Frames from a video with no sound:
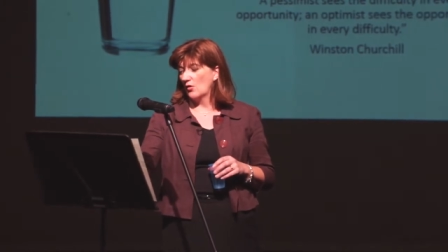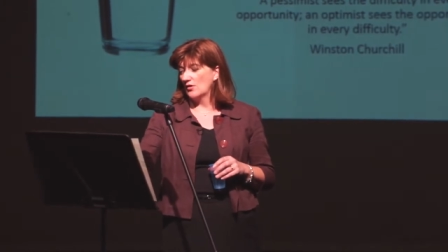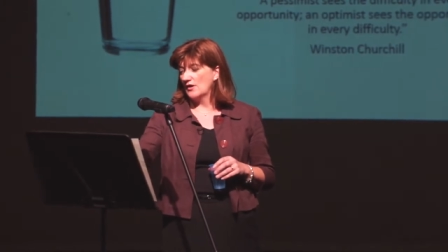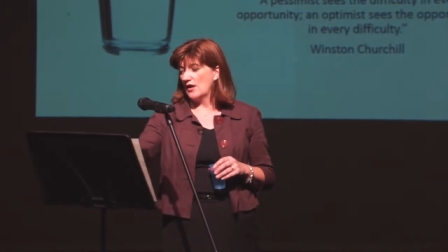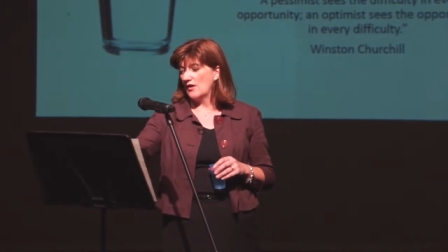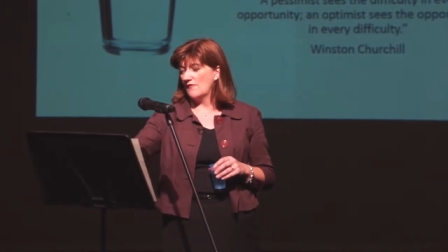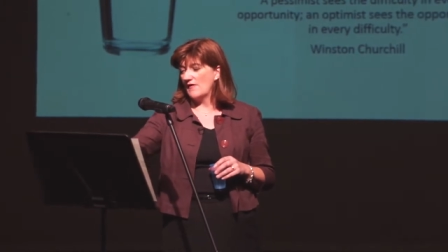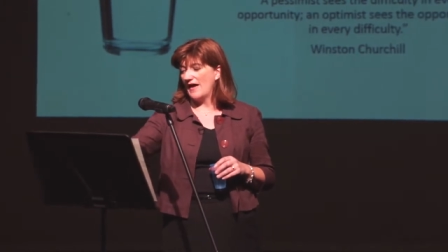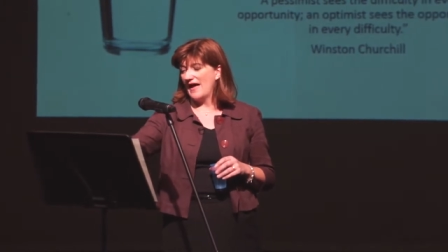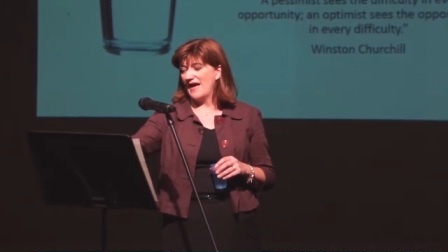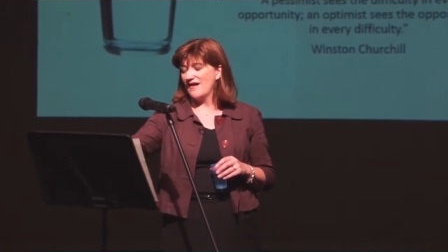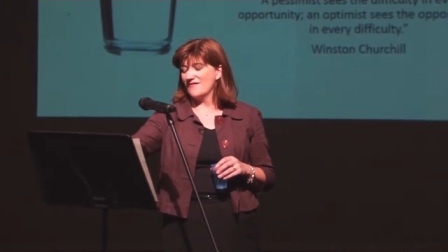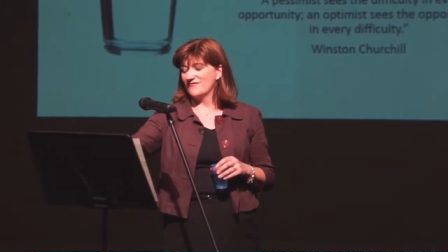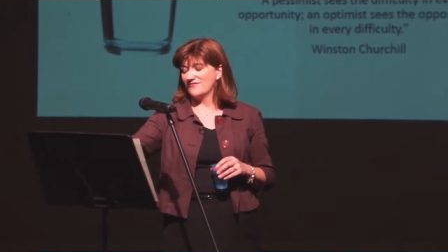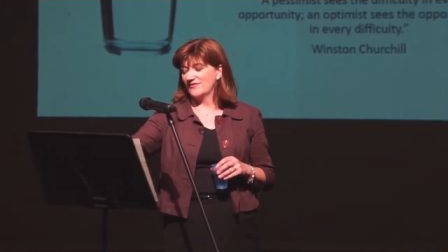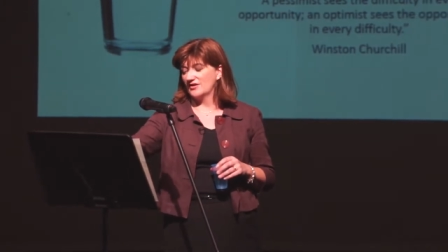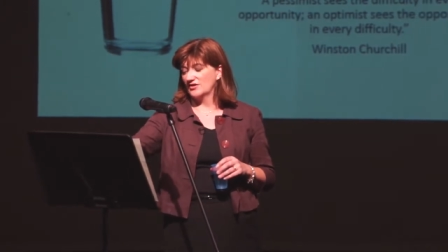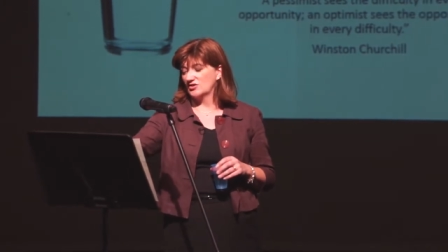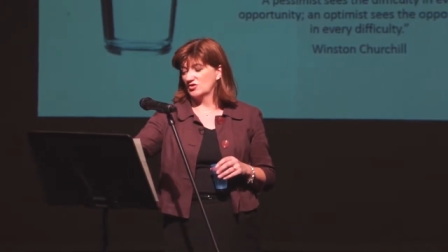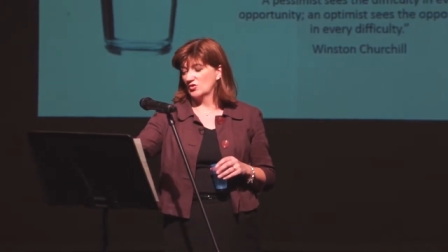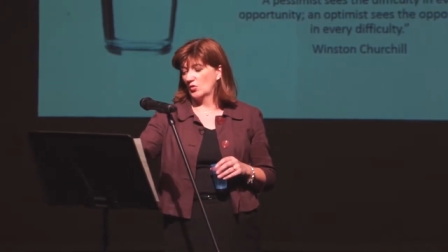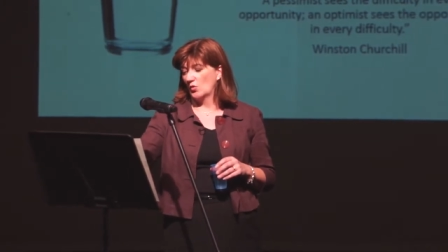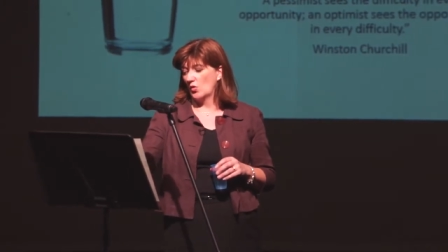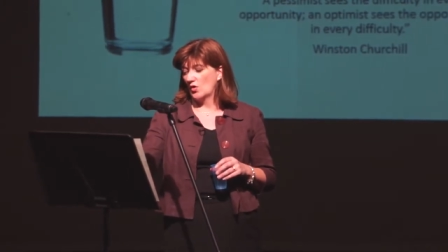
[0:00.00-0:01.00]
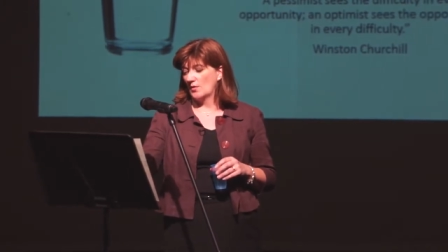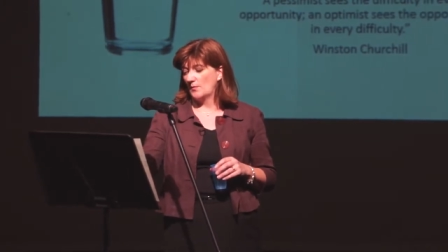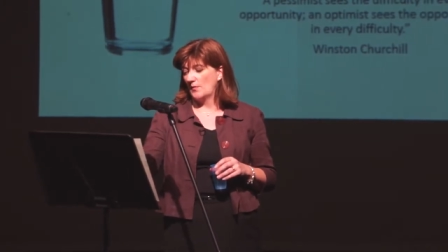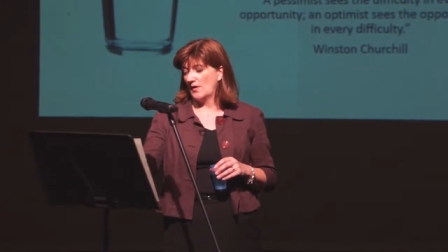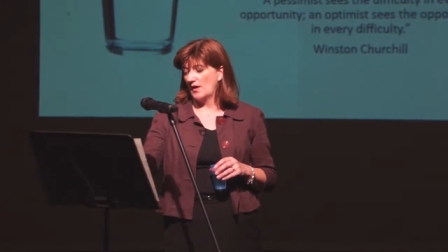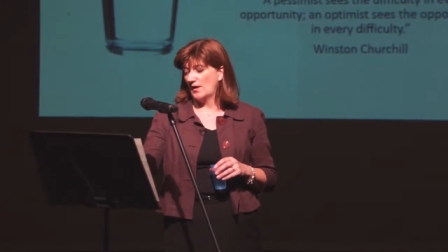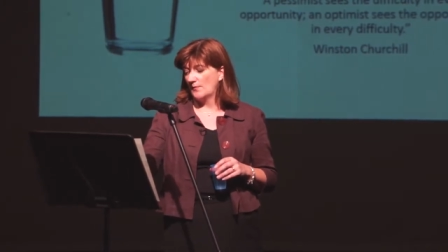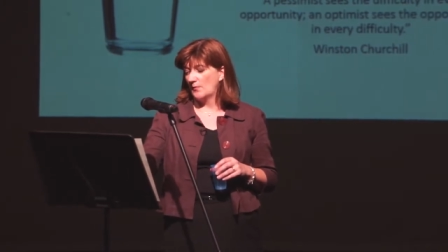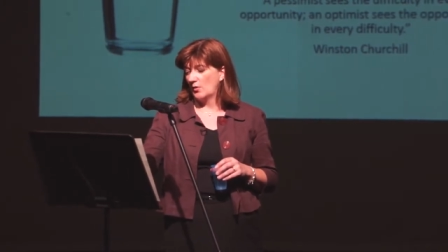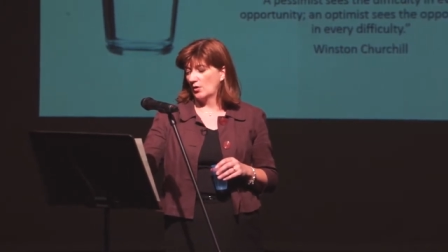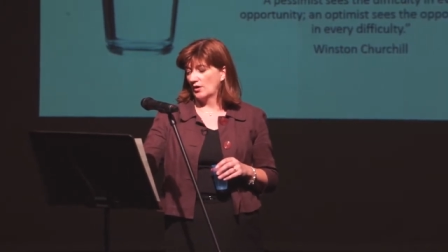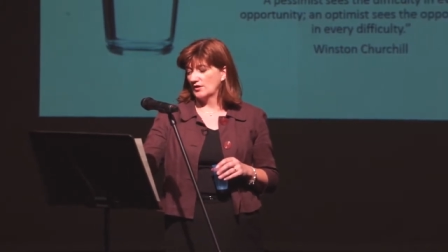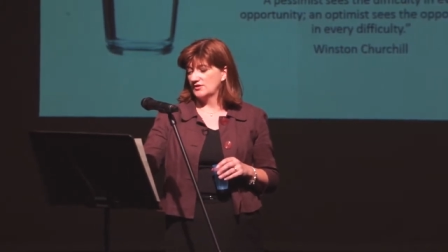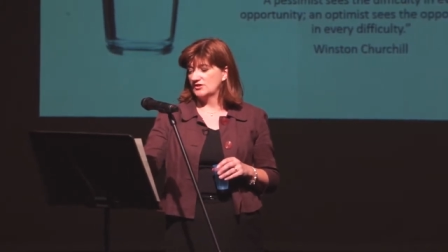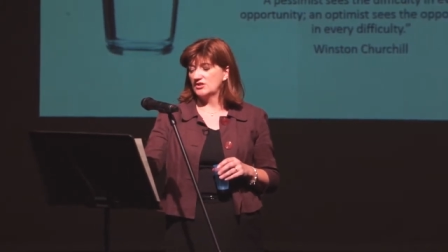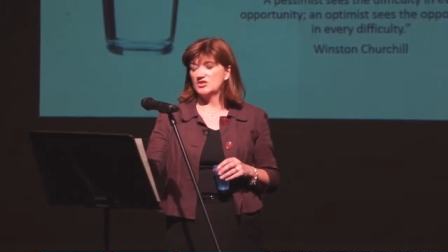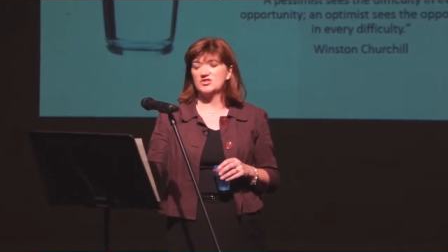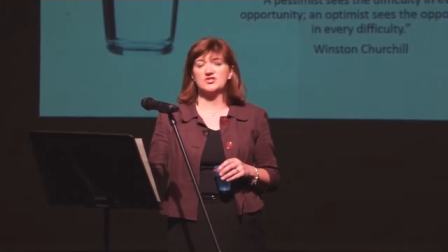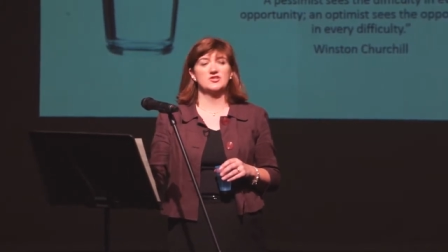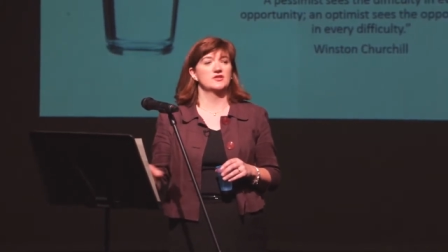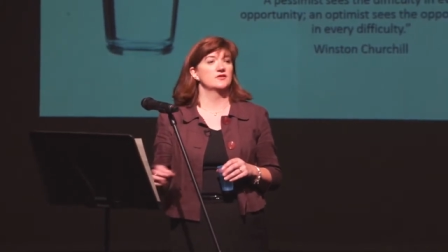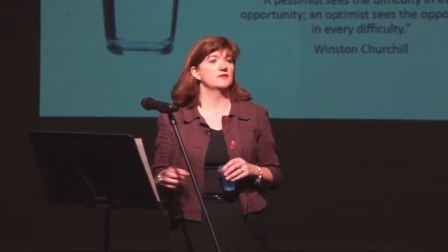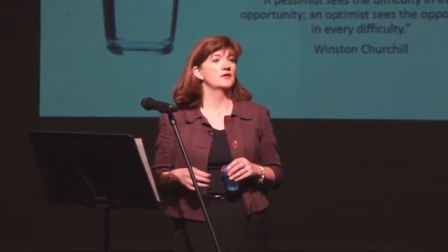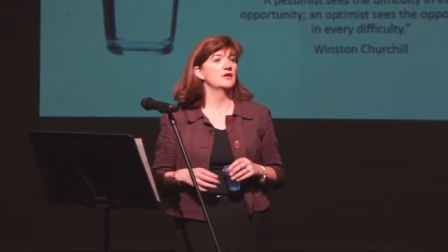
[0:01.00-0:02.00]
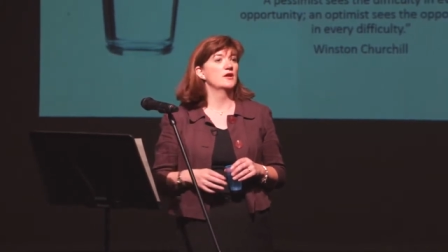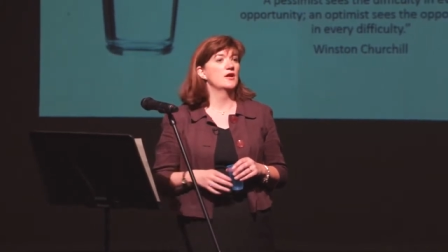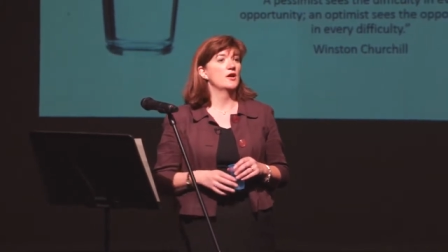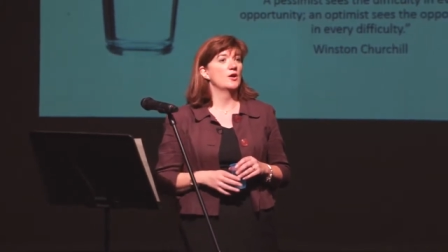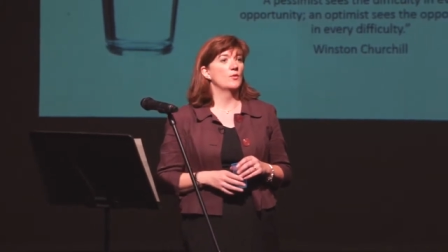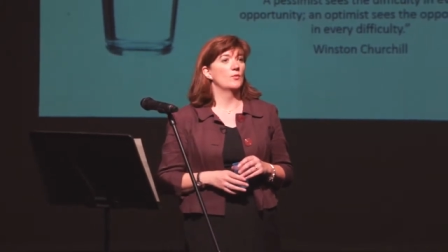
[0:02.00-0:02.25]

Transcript: never have a talk by a politician